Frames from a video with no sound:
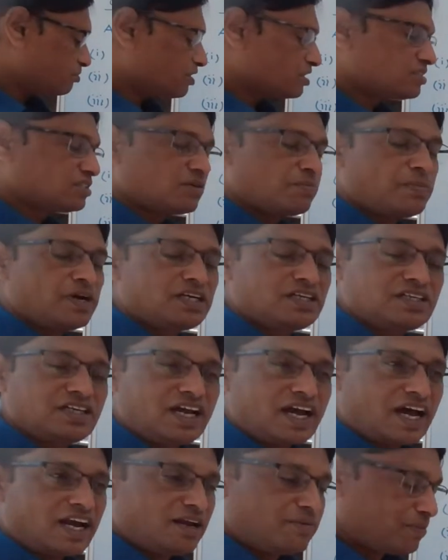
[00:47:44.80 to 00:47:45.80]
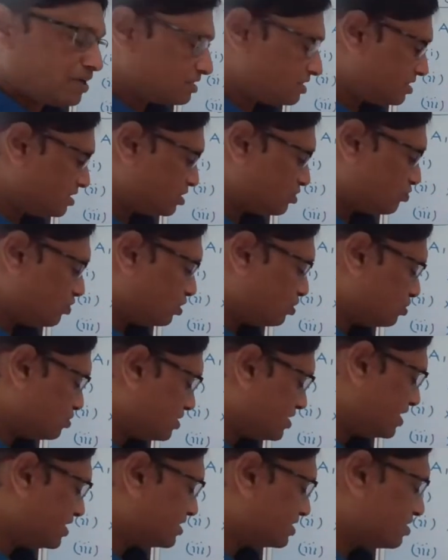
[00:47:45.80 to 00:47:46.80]
the symmetry elements is equal to
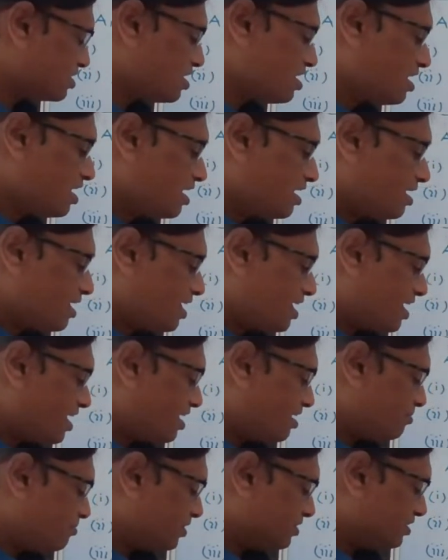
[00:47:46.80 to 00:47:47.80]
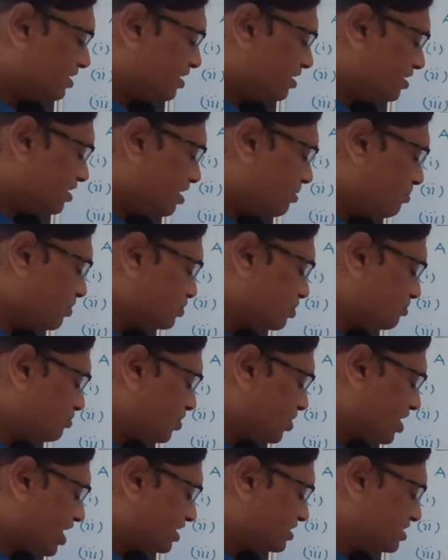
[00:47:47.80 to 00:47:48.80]
6, but the numbers of the
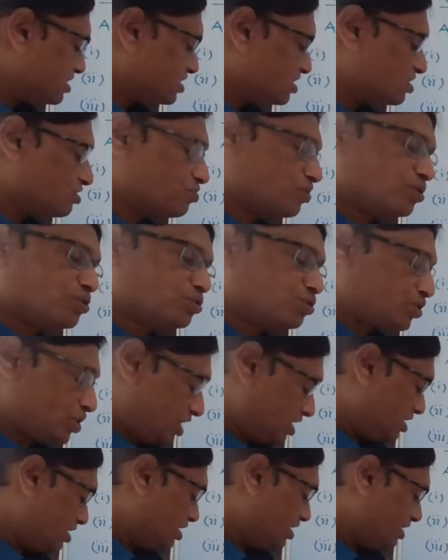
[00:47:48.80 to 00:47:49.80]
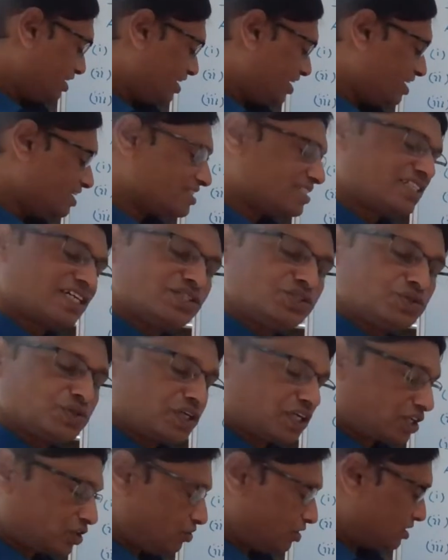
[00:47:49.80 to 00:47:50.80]
classes is equal to 3. E is
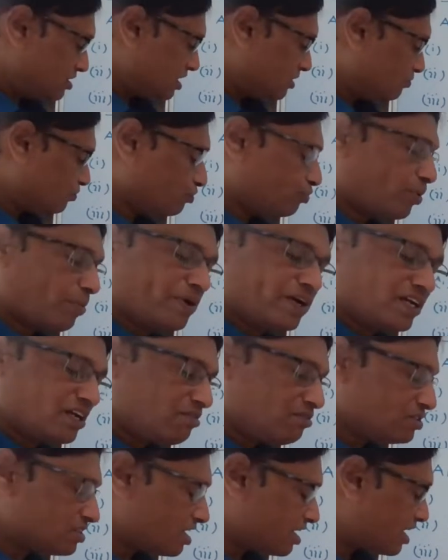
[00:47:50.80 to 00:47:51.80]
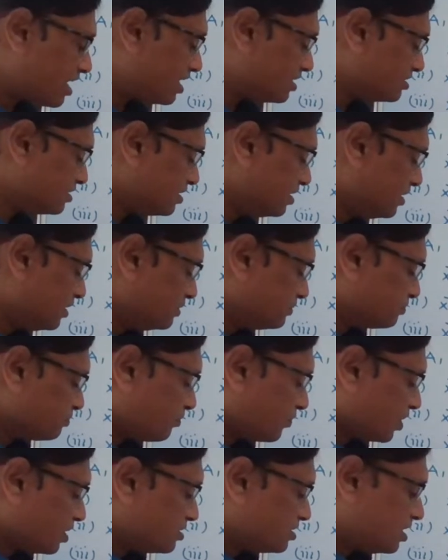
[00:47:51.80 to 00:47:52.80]
conjugate to itself to form an individual class.
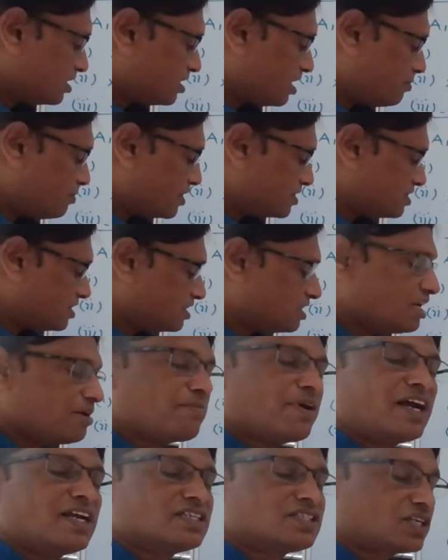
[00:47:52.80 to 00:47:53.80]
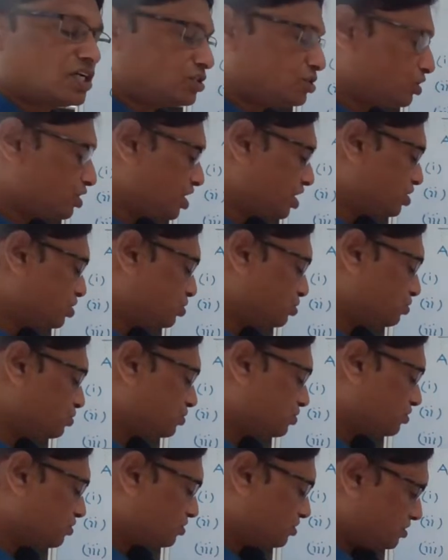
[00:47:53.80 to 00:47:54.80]
C3 plus C3 minus conjugate to
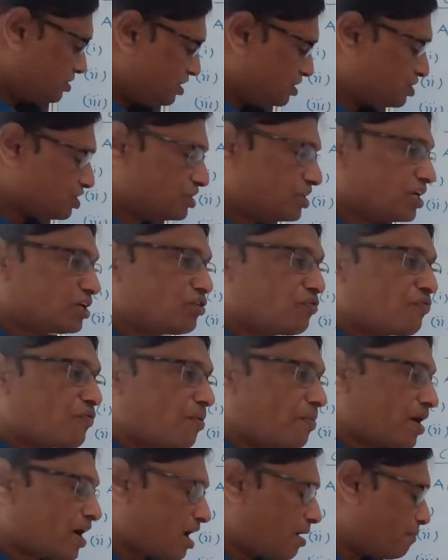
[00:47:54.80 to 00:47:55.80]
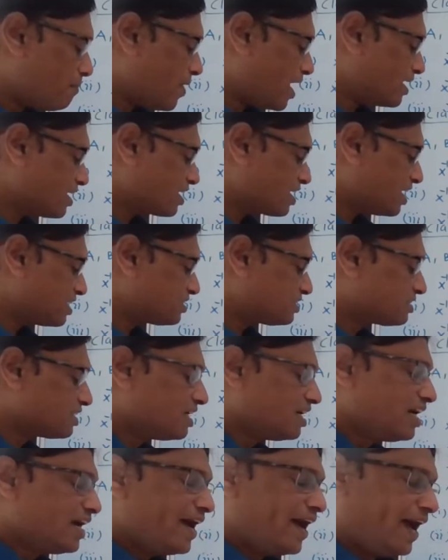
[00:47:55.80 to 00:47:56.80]
each other to form a combined class.
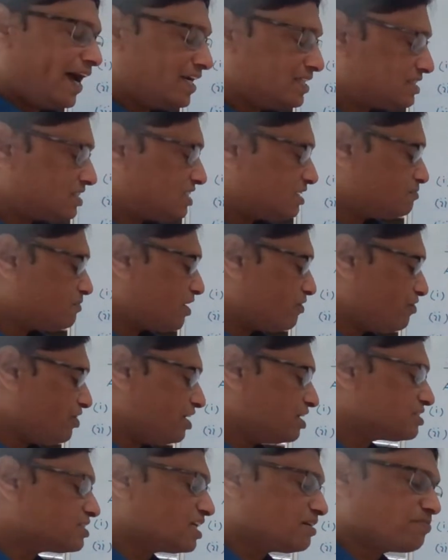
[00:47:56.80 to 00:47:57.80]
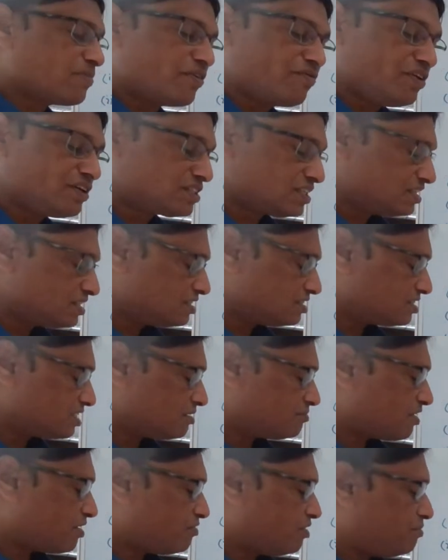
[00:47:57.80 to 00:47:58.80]
And sigma Va, sigma Vc,
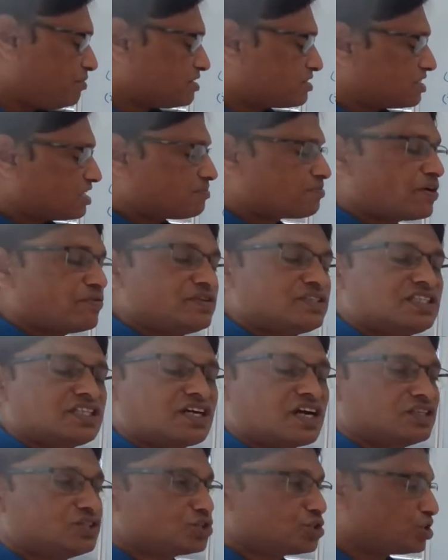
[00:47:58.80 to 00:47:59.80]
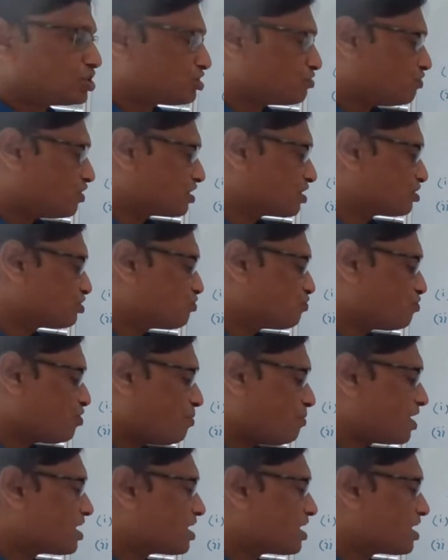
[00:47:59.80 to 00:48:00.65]
sigma Vb, sigma Vc conjugate to one another to form a